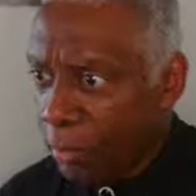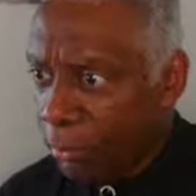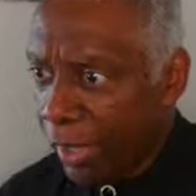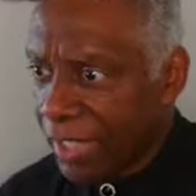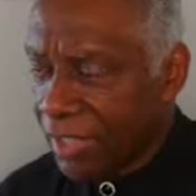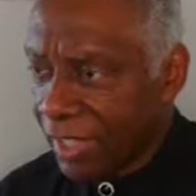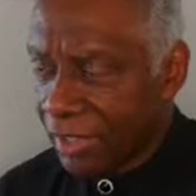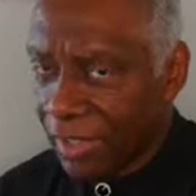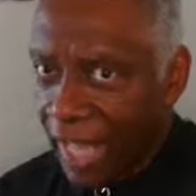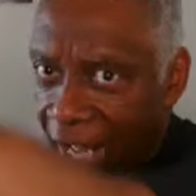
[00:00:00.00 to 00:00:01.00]
branch that's
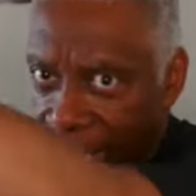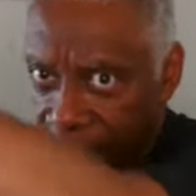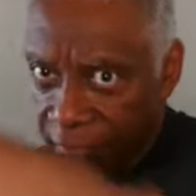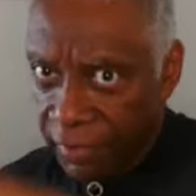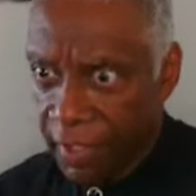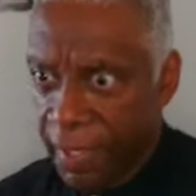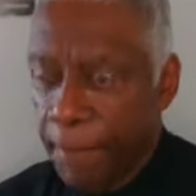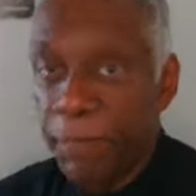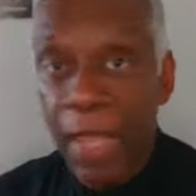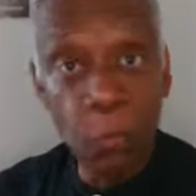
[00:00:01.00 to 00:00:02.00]
alive,
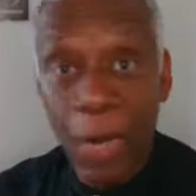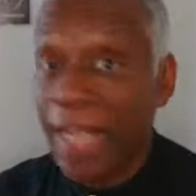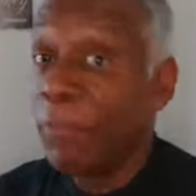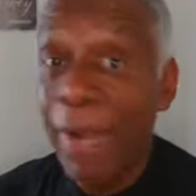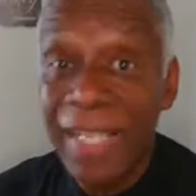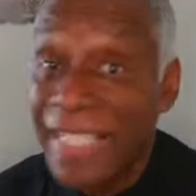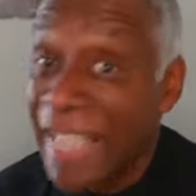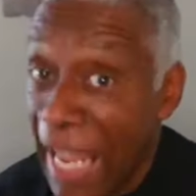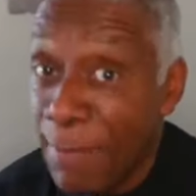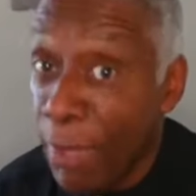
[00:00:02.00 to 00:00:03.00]
and write everybody's
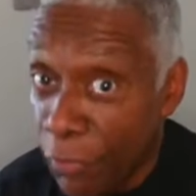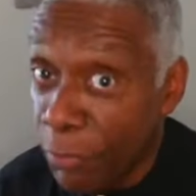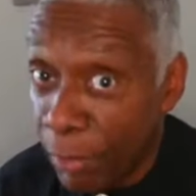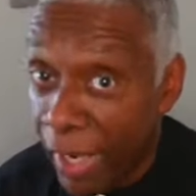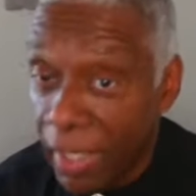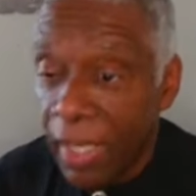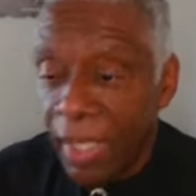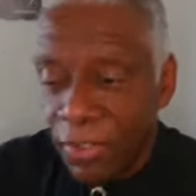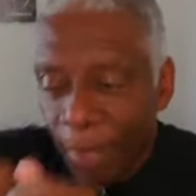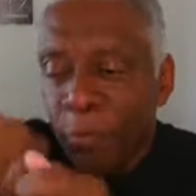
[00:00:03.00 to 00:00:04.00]
name on the branch.
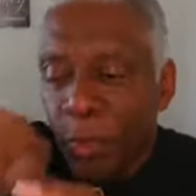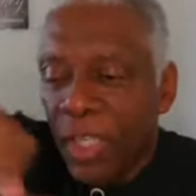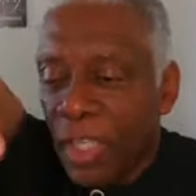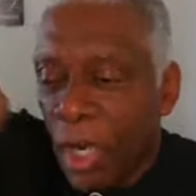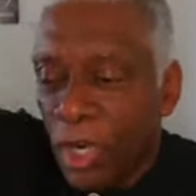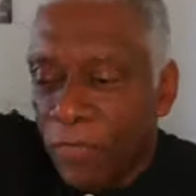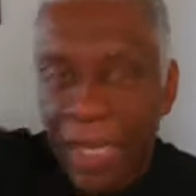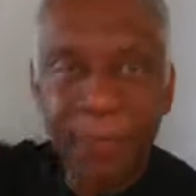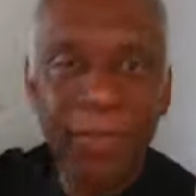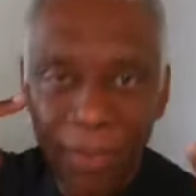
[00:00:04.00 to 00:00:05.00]
So I'm sure they carved
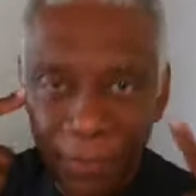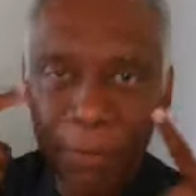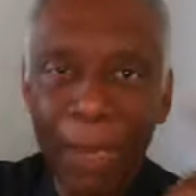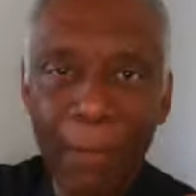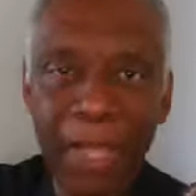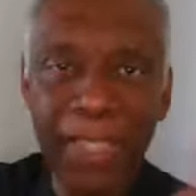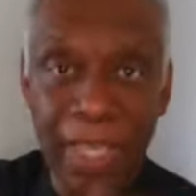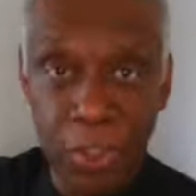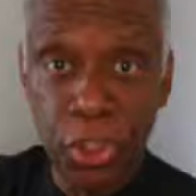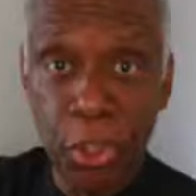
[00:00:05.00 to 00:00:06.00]
it. In my mind, they had
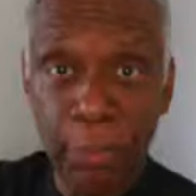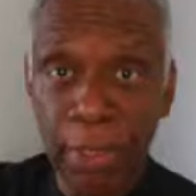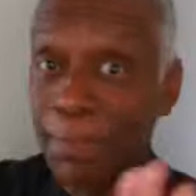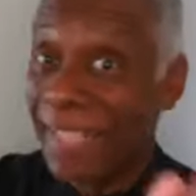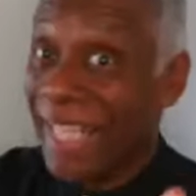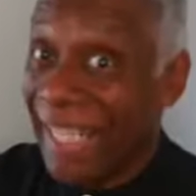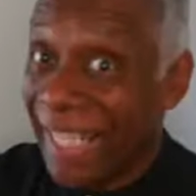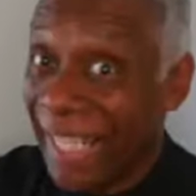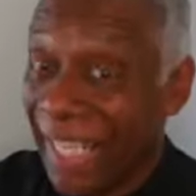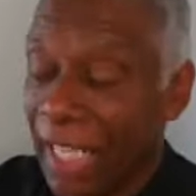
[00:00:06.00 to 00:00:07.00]
a Sharpie, but they didn't.
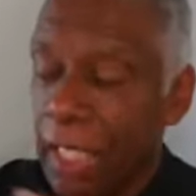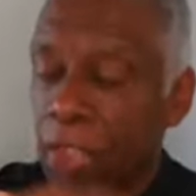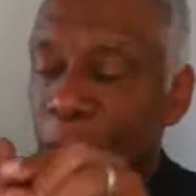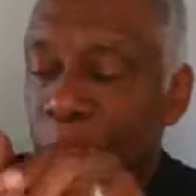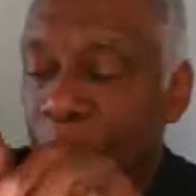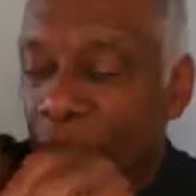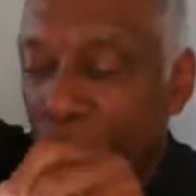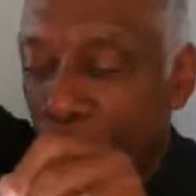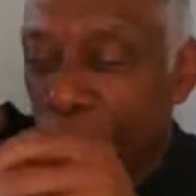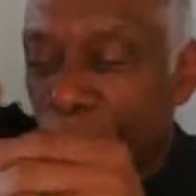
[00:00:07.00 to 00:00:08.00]
So I'm sure they
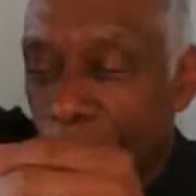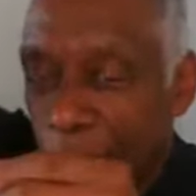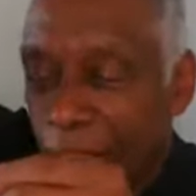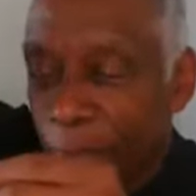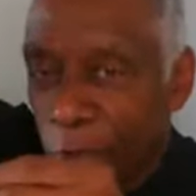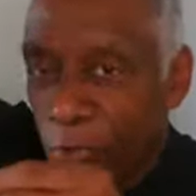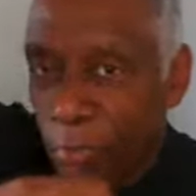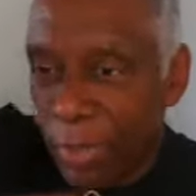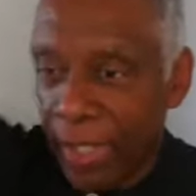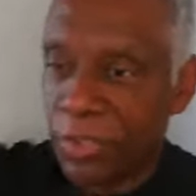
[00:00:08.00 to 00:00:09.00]
carved the name into the
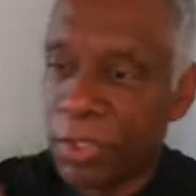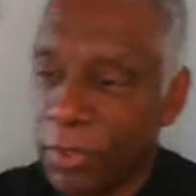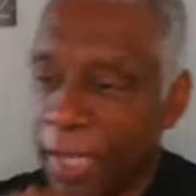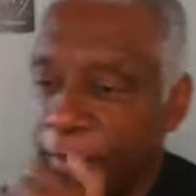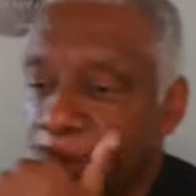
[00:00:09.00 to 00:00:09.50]
branch. Okay,